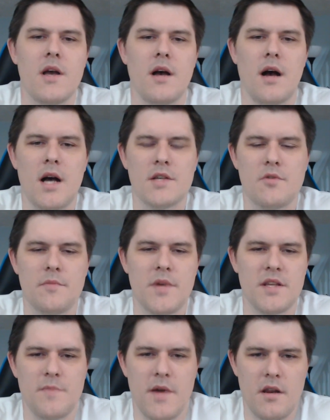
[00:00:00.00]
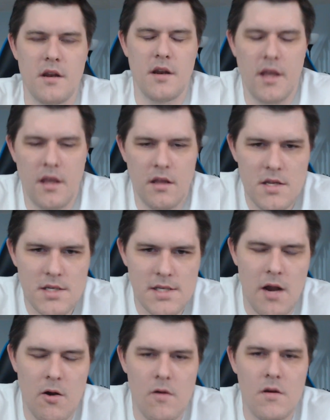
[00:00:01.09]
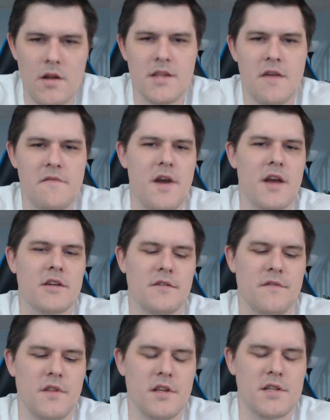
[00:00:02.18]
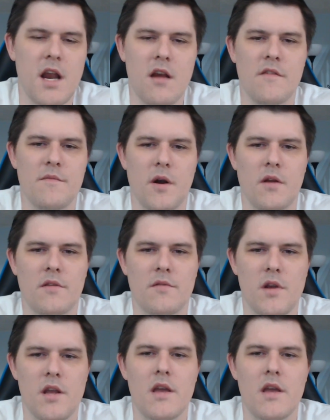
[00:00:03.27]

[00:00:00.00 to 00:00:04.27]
Ostrom has been a terror in that faction for the entirety of Mark III.